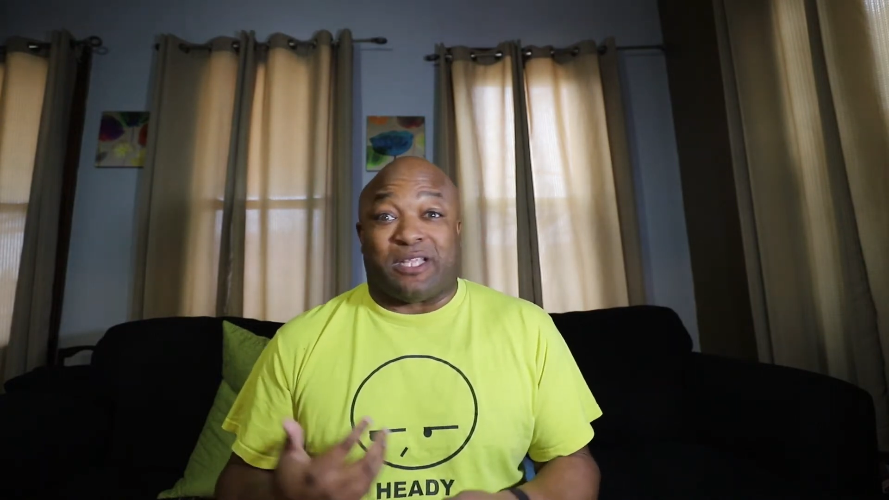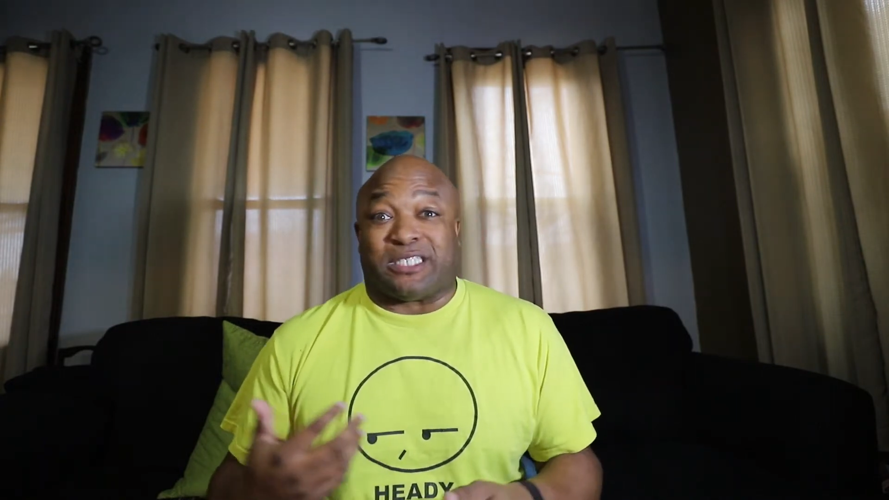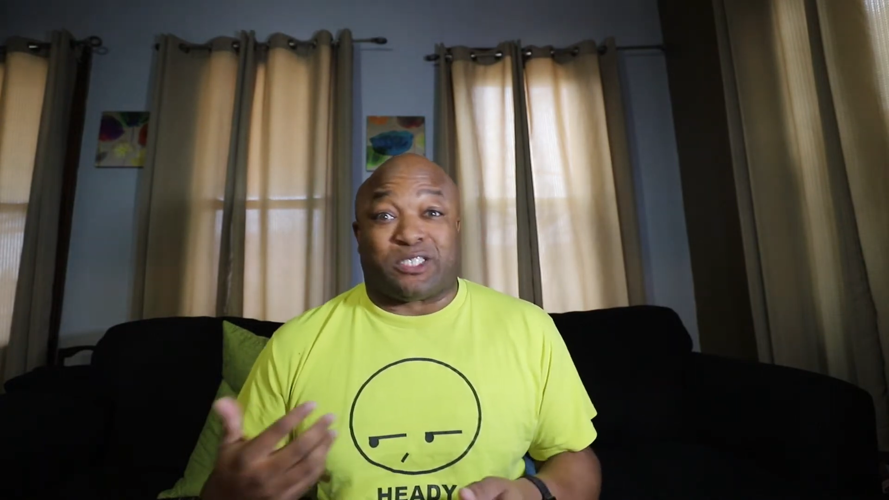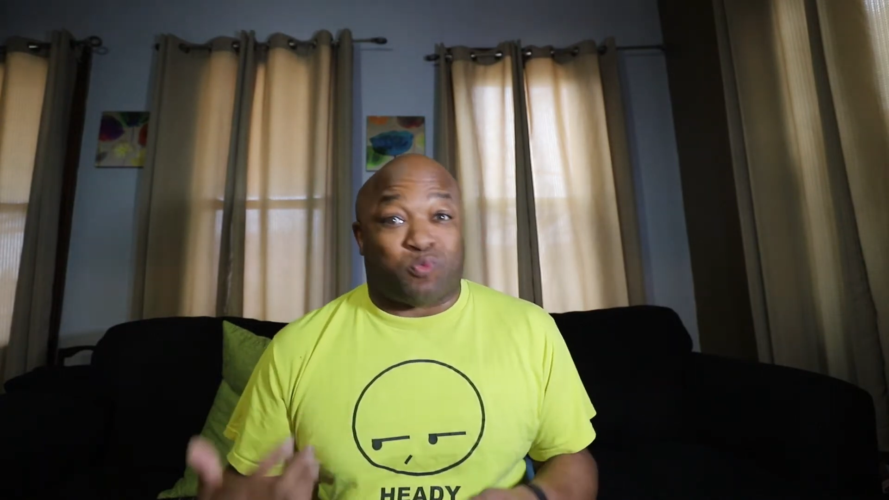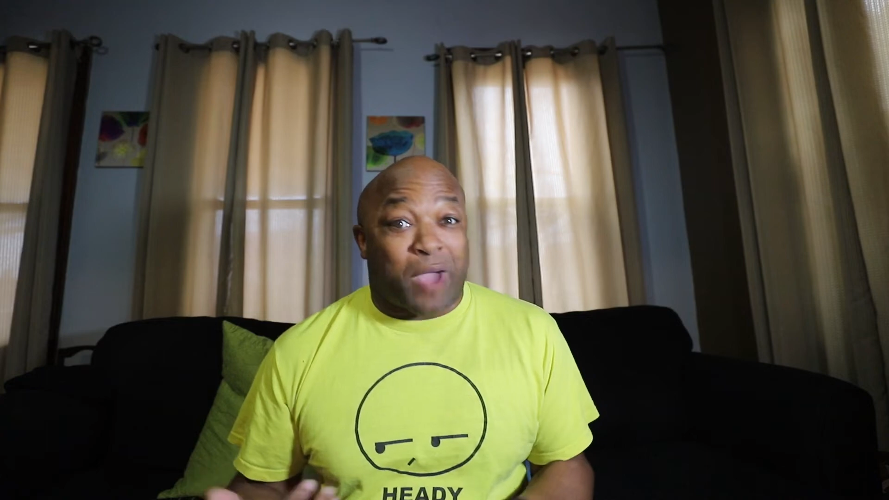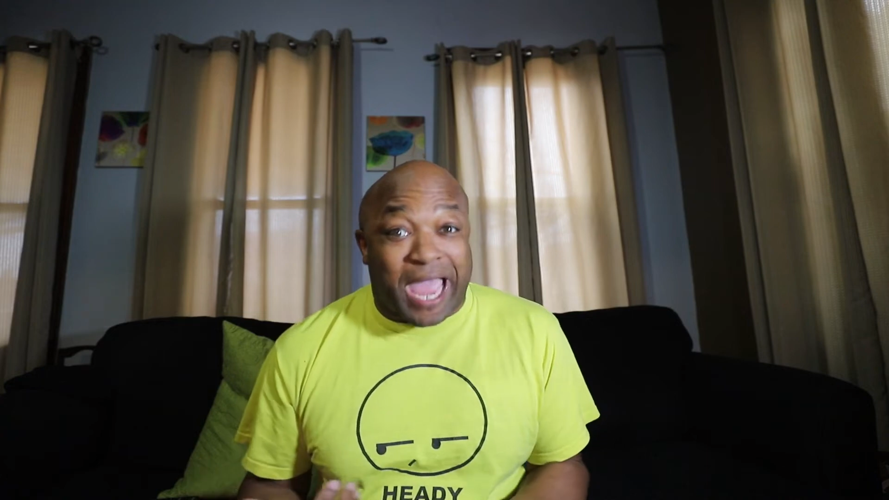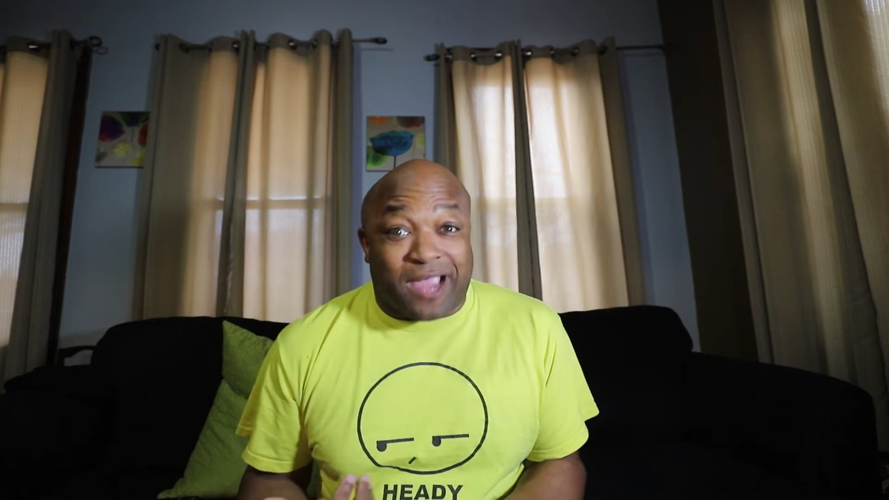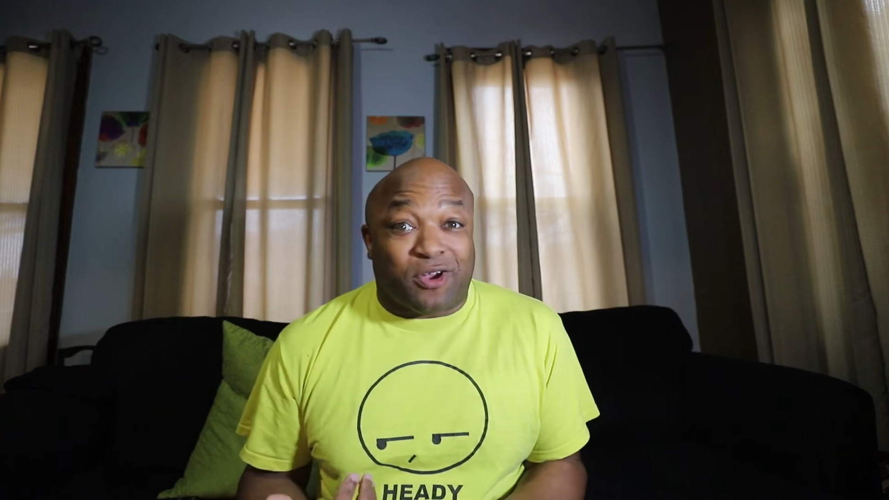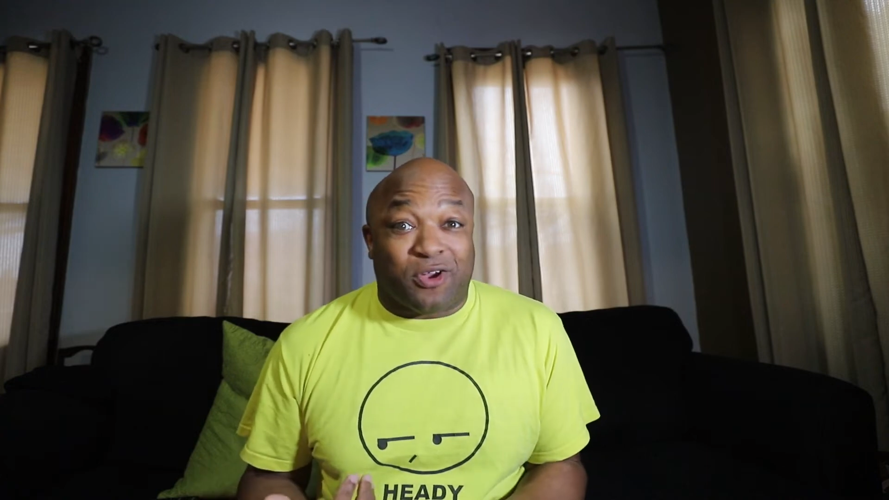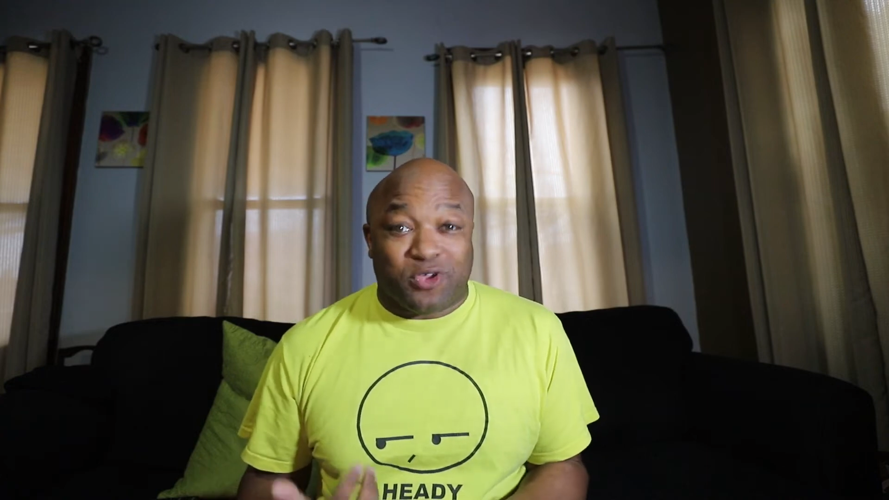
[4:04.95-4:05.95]
this
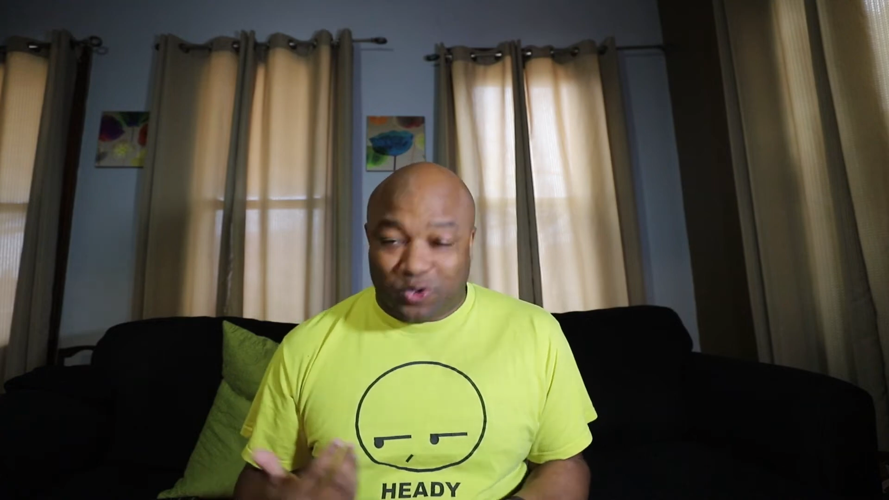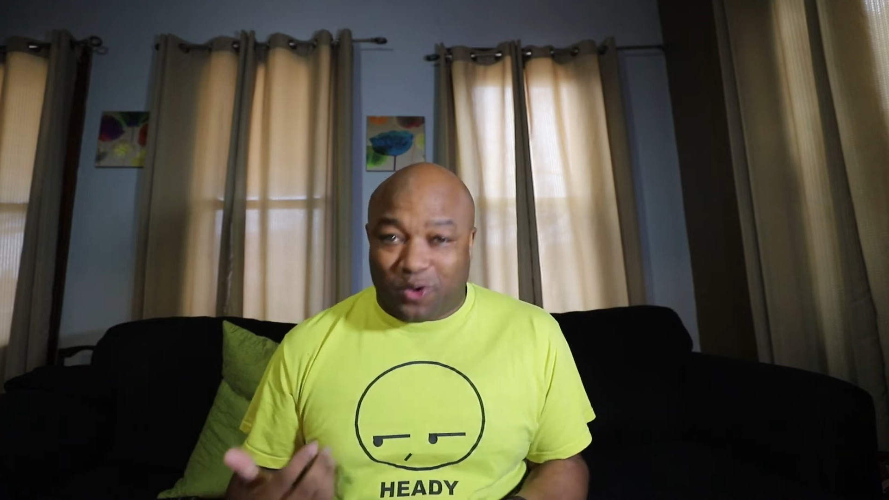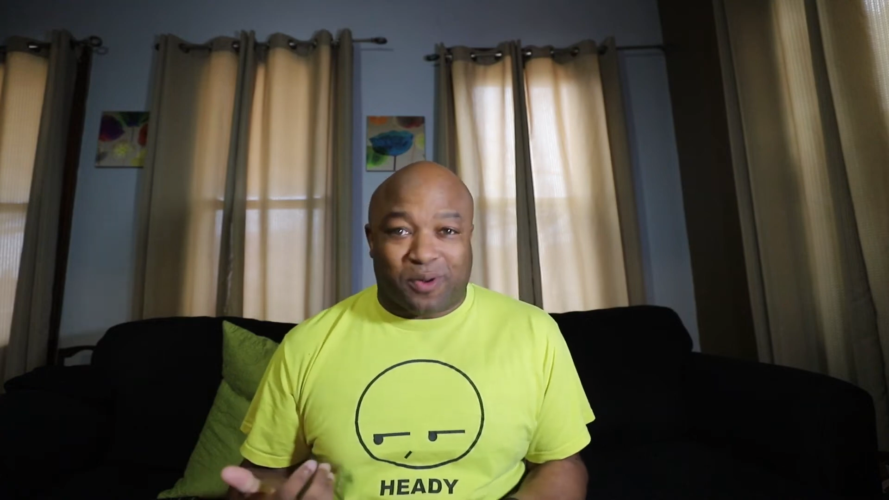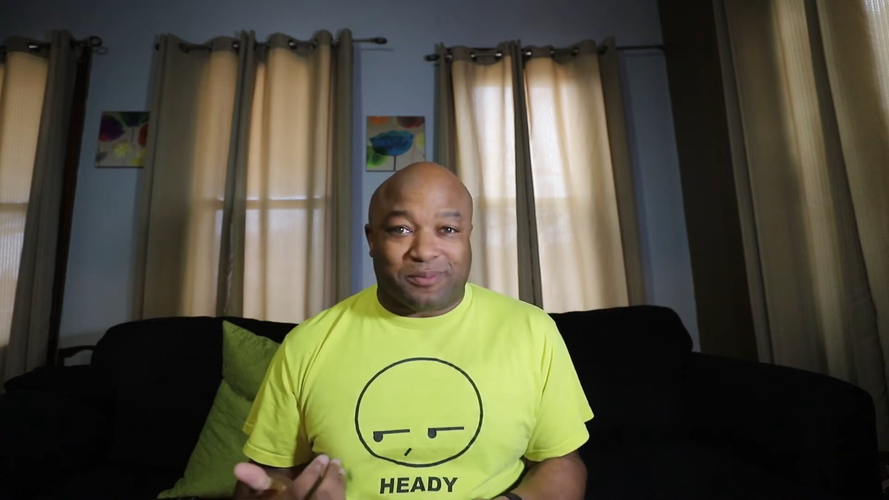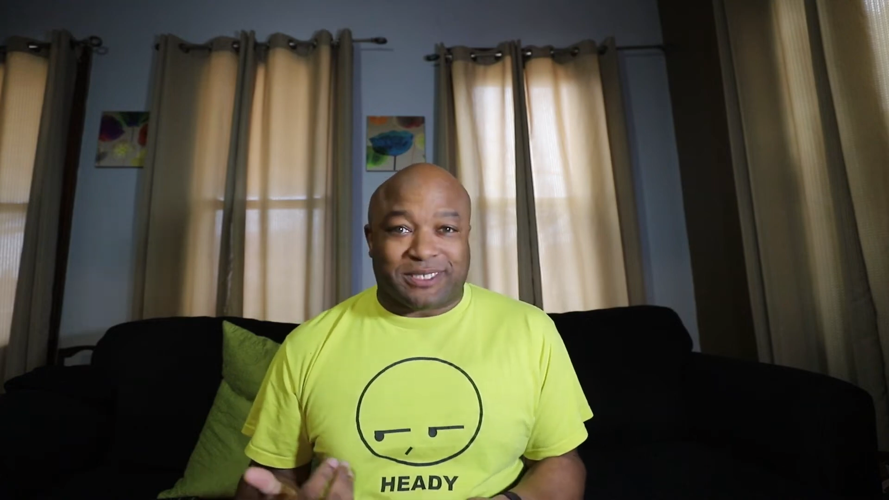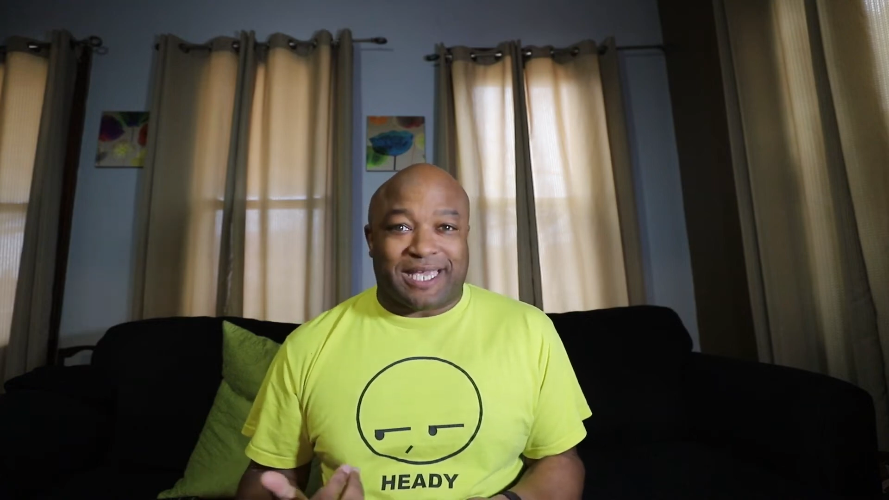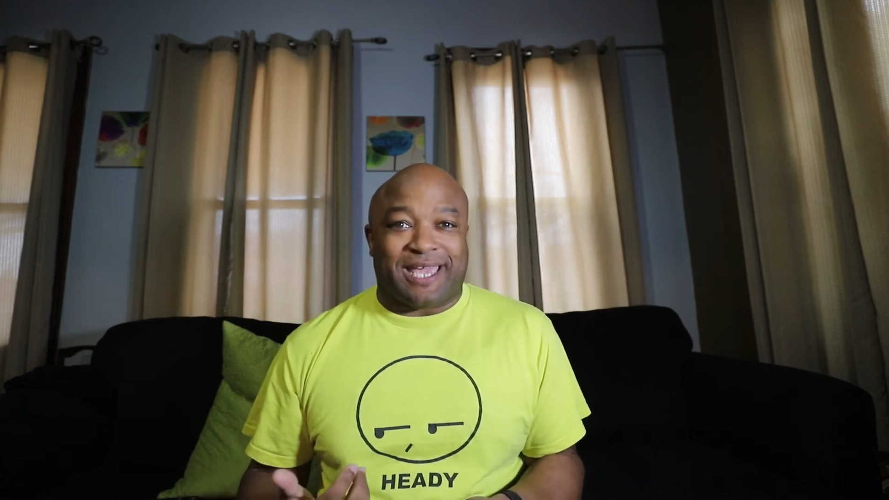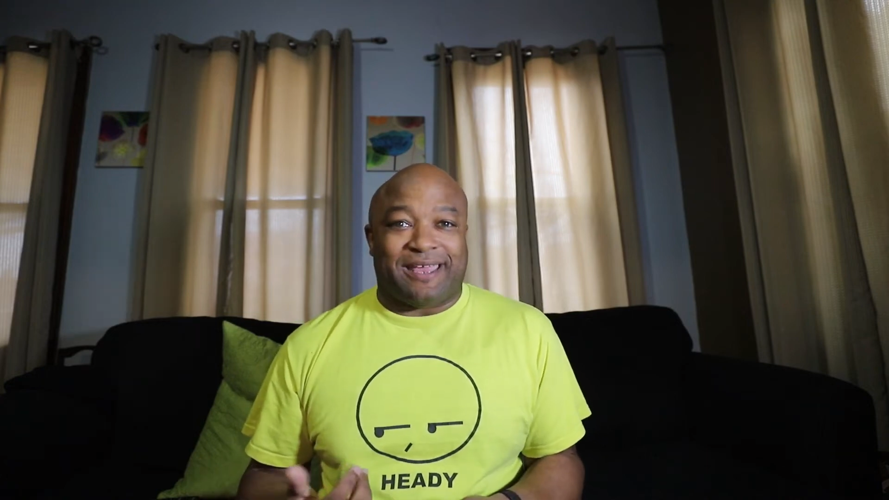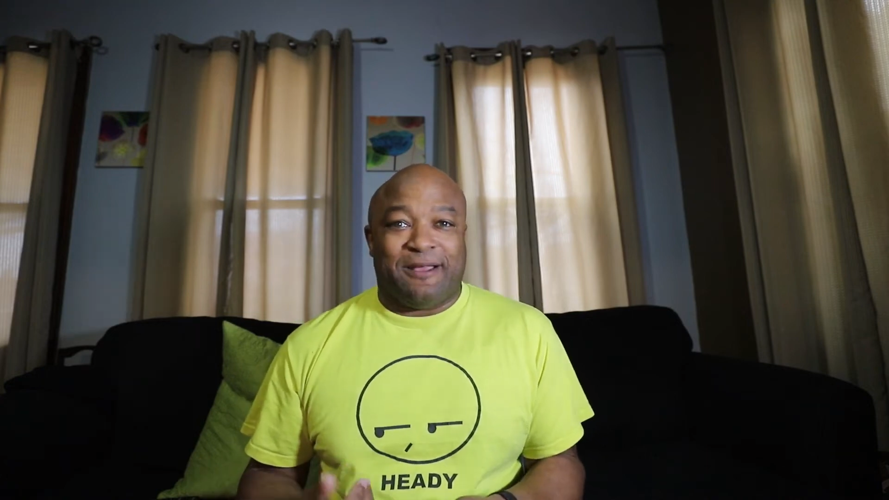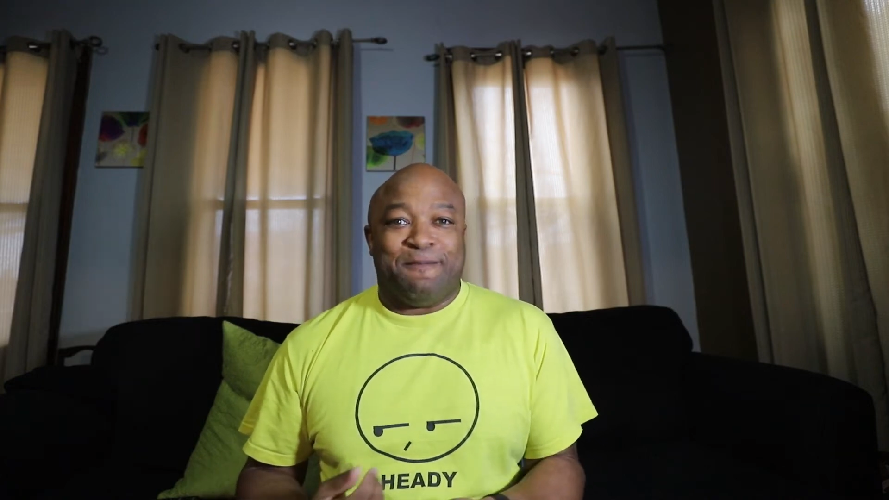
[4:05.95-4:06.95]
swagger, you know what I'm
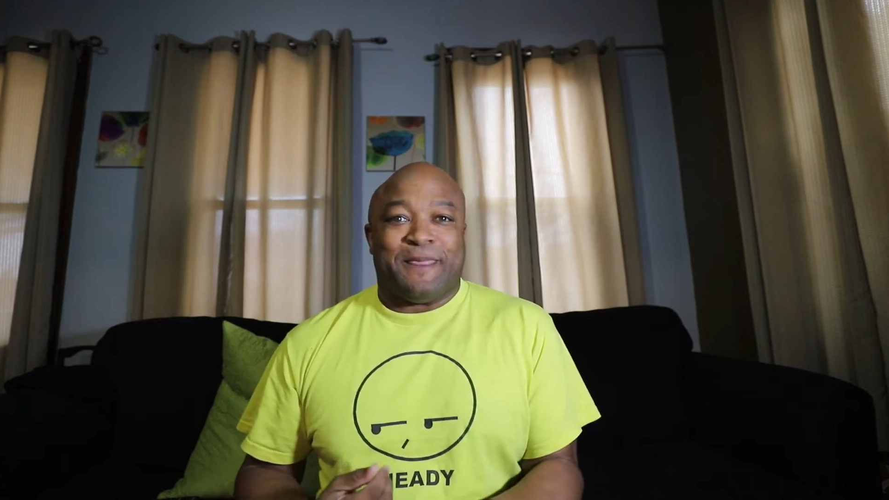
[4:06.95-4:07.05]
saying?